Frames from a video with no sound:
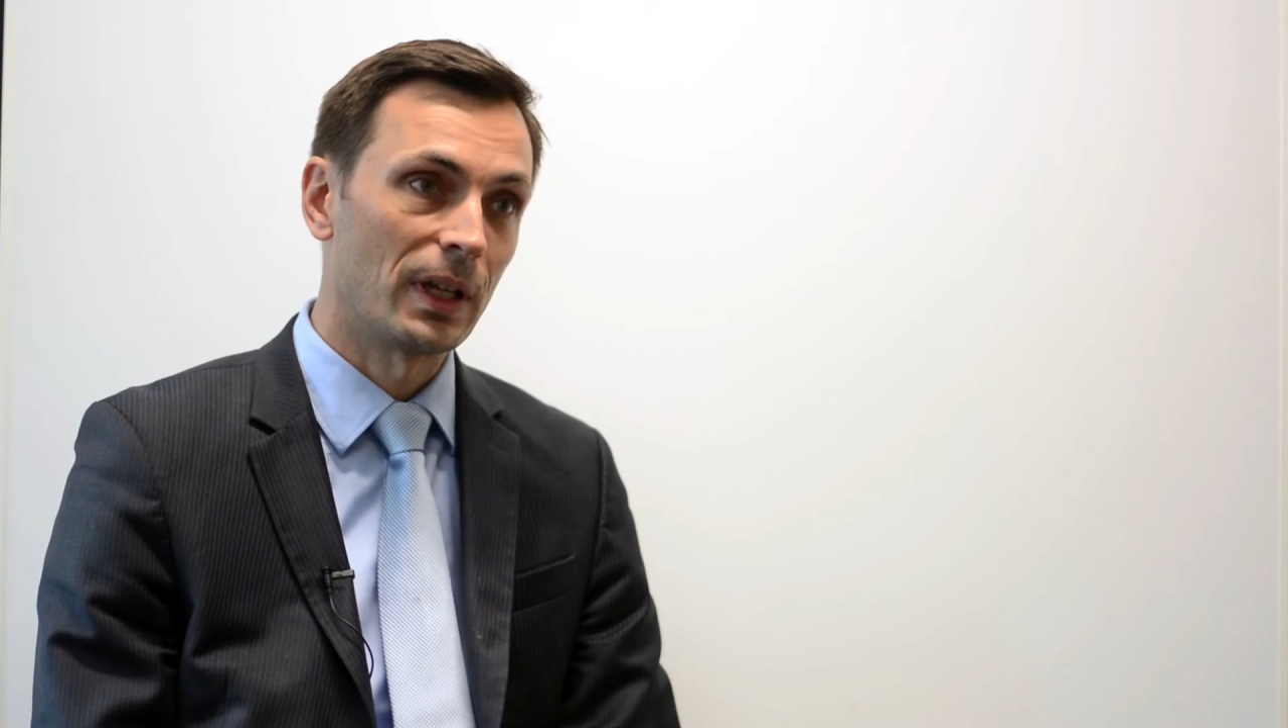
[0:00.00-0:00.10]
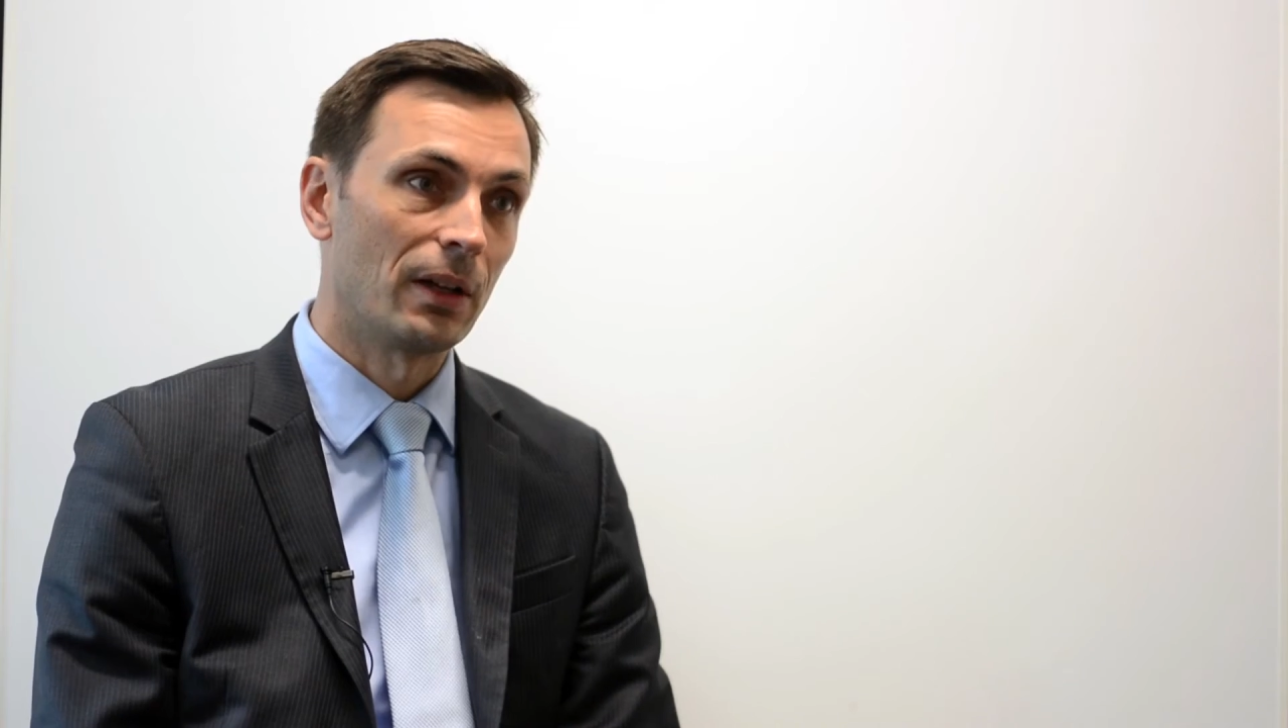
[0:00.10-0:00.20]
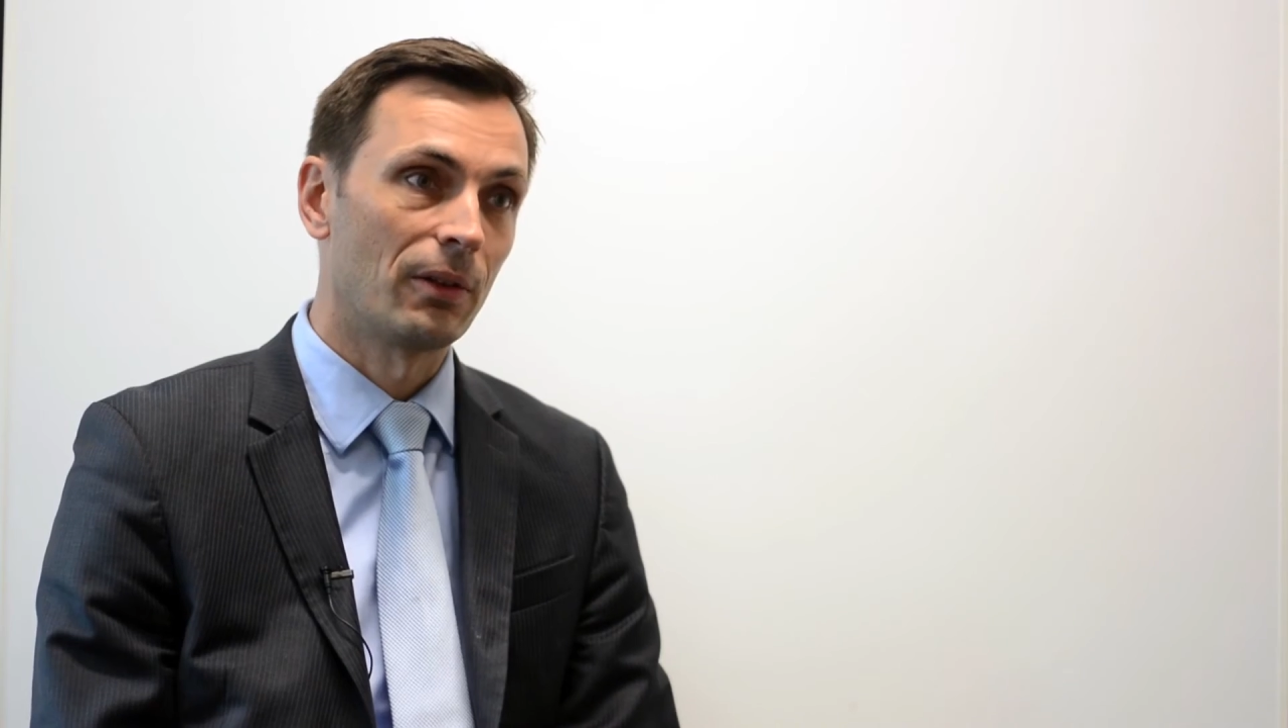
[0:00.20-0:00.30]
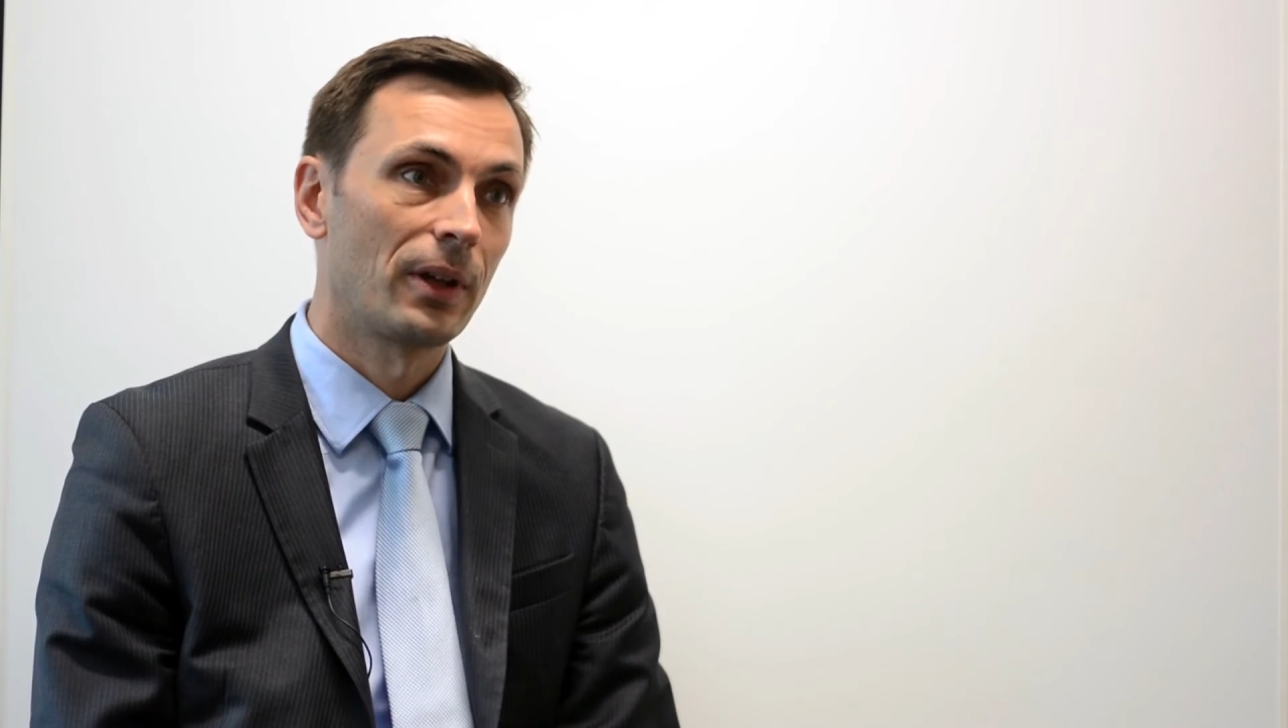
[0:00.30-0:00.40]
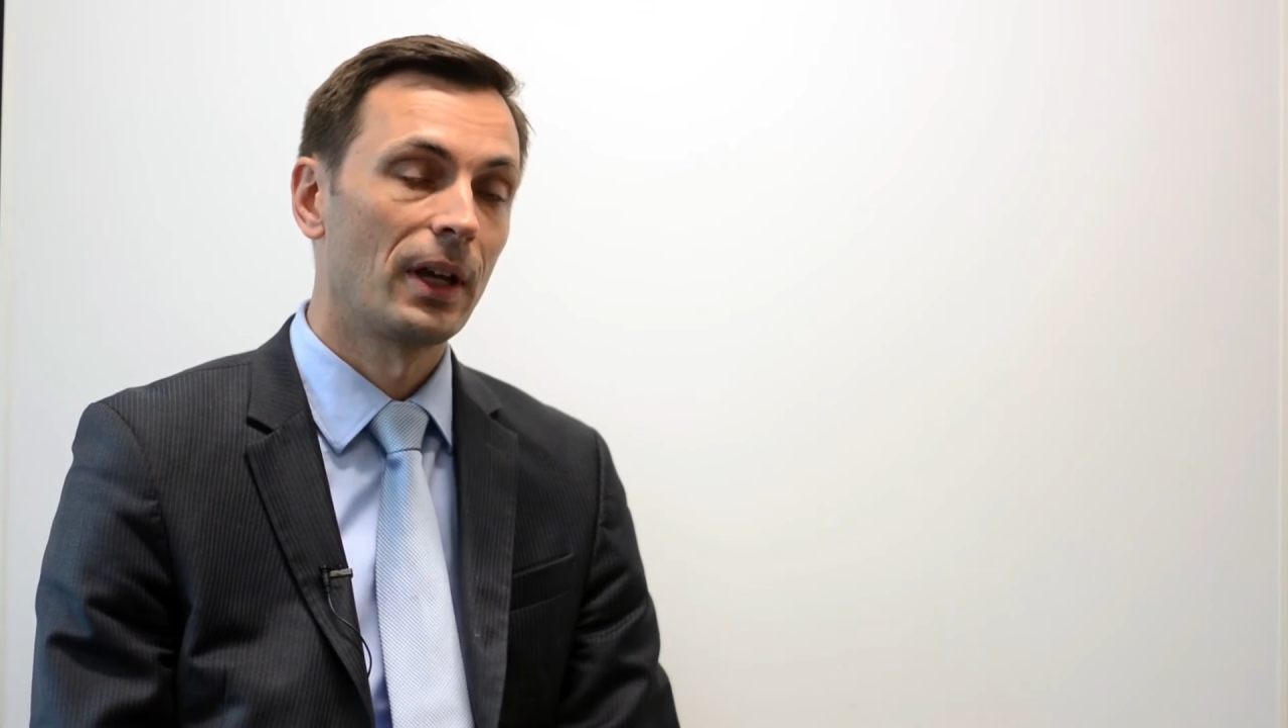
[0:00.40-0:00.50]

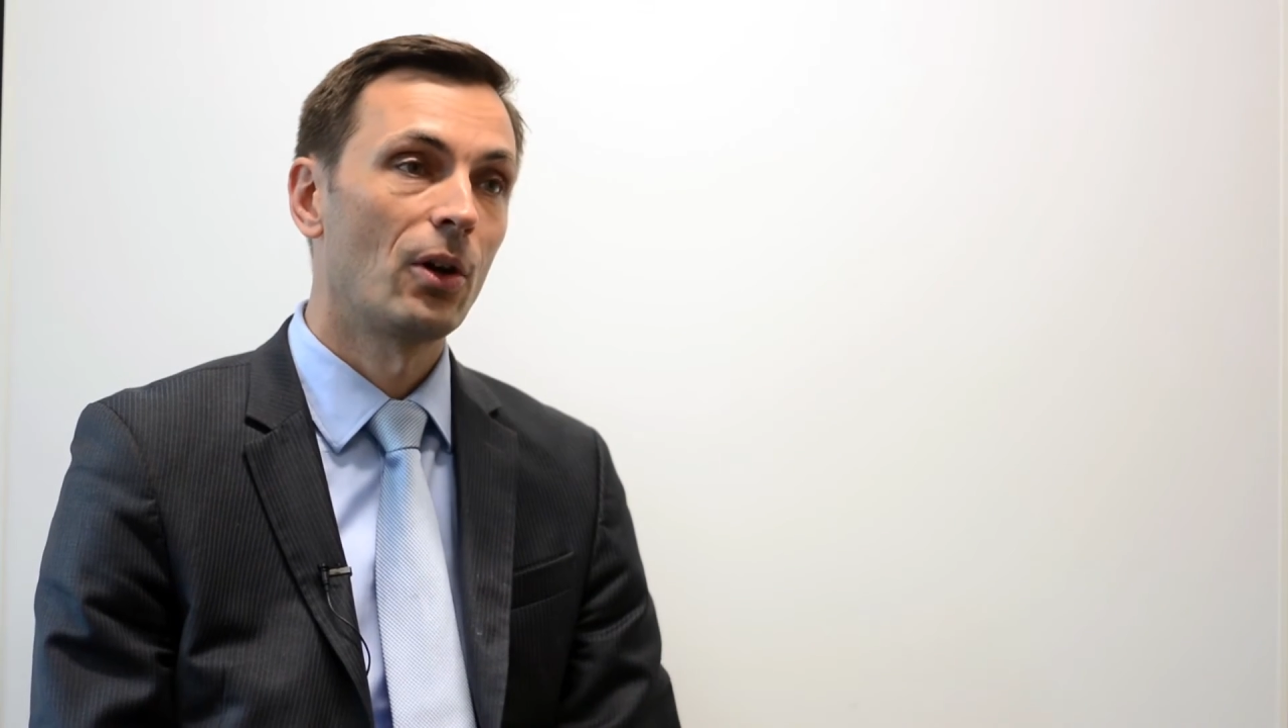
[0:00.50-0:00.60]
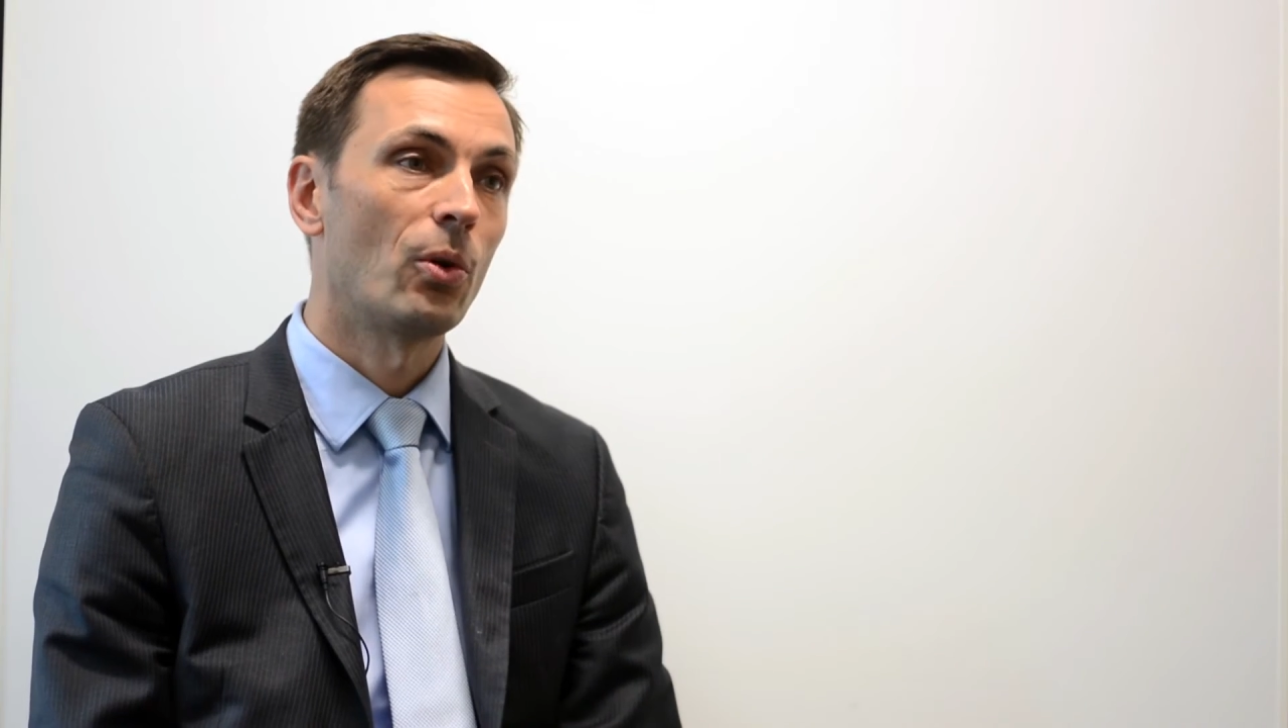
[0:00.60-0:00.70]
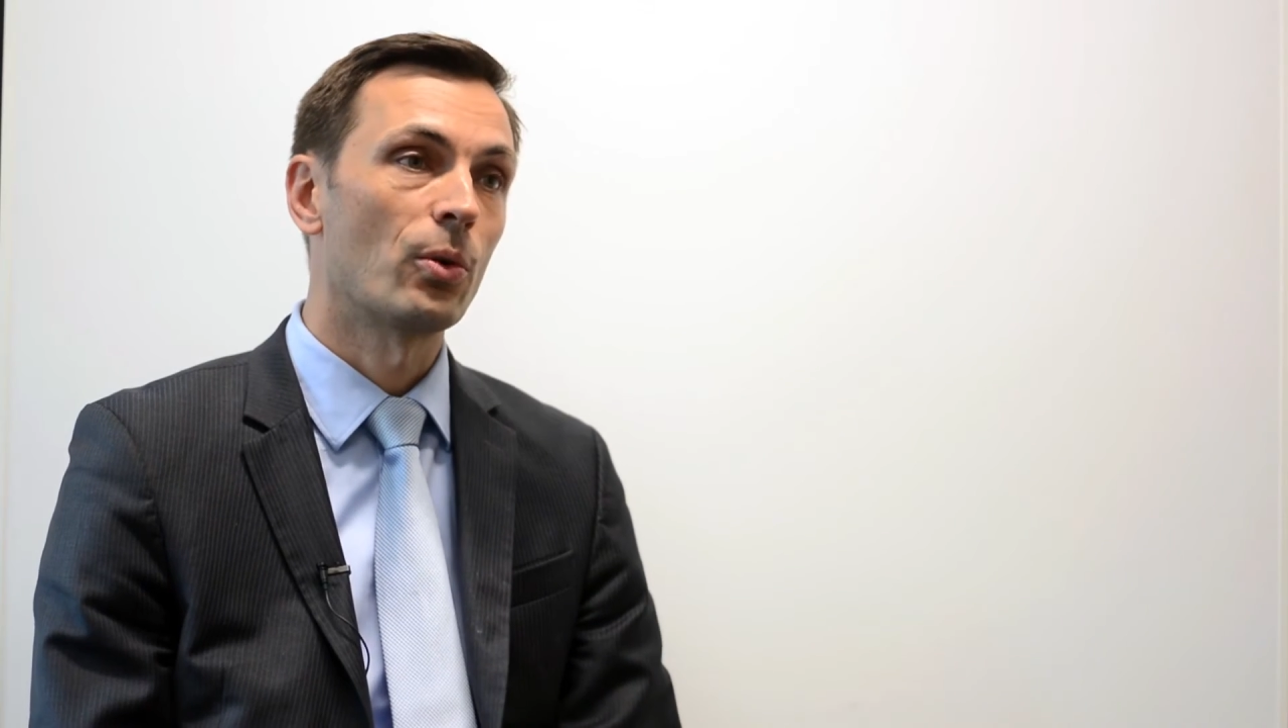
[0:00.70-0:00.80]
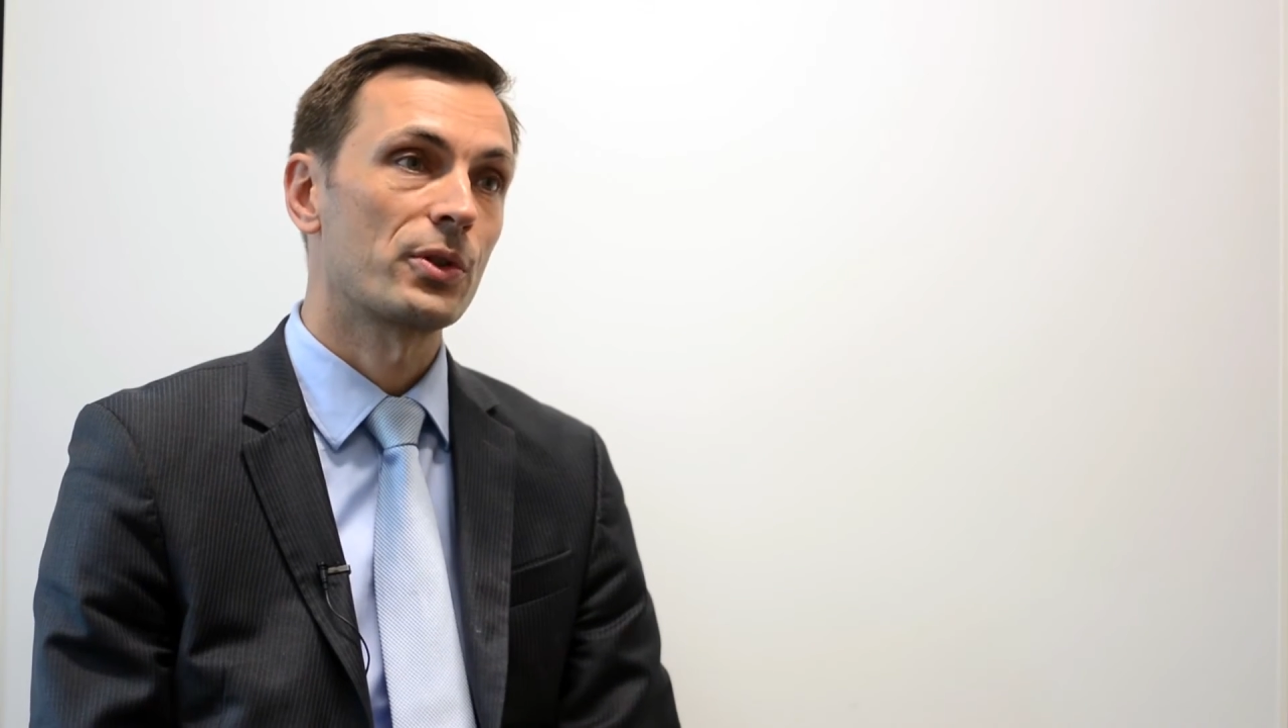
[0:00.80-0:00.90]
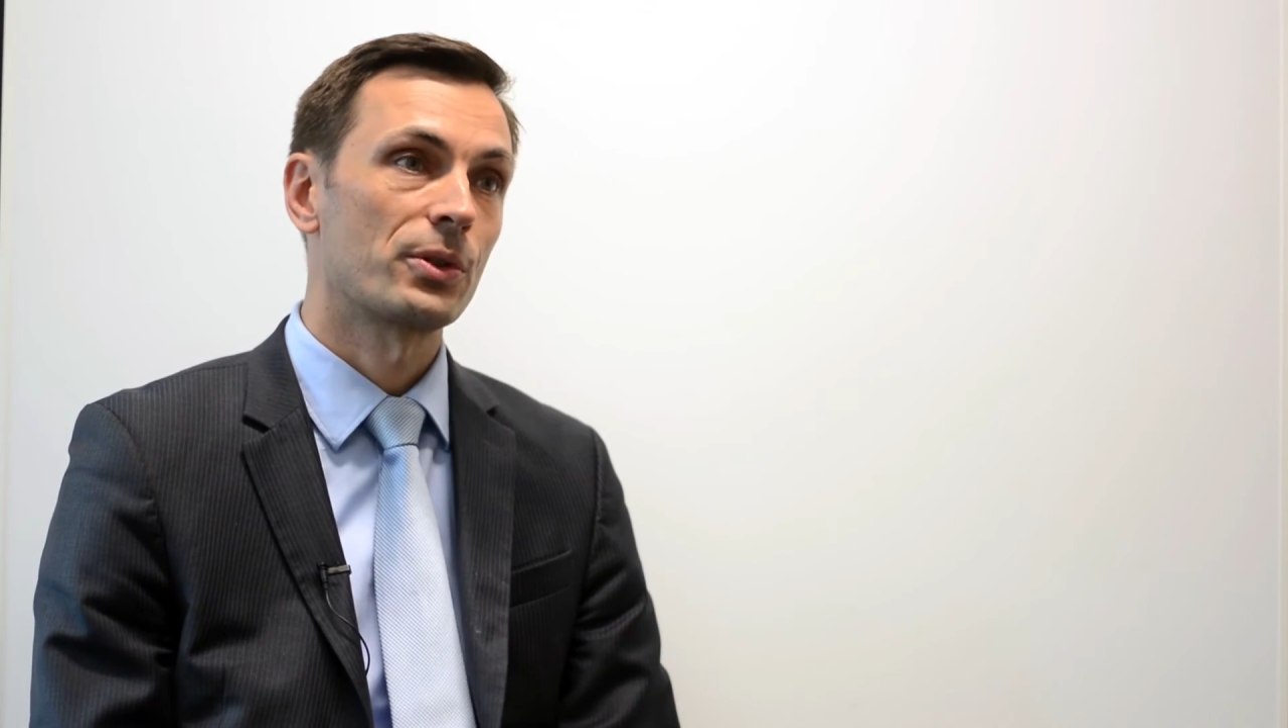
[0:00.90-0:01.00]
health
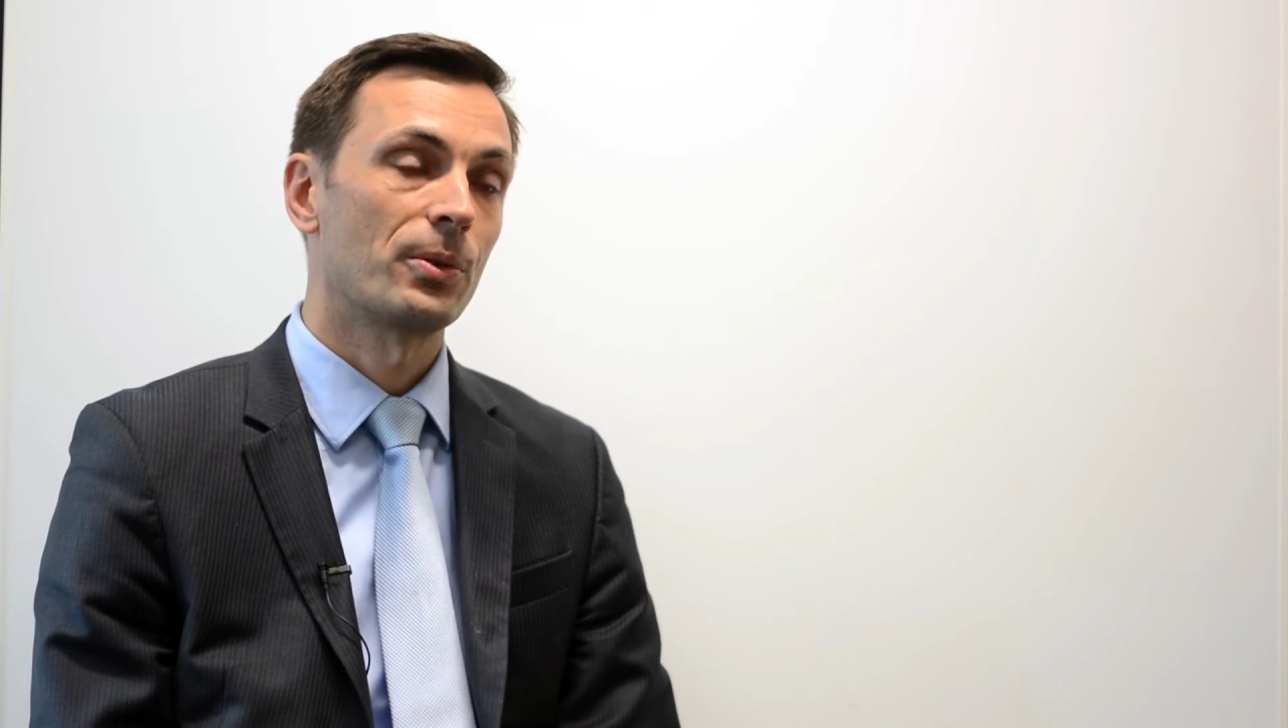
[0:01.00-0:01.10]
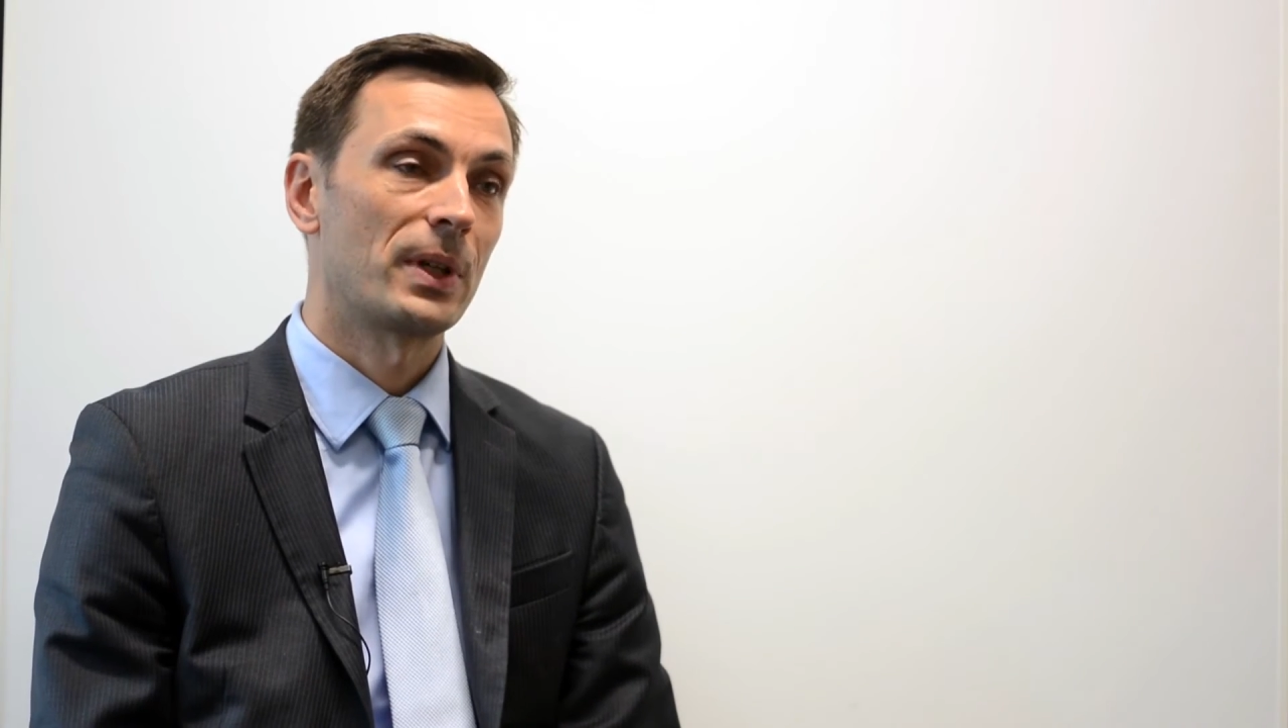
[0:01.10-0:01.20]
also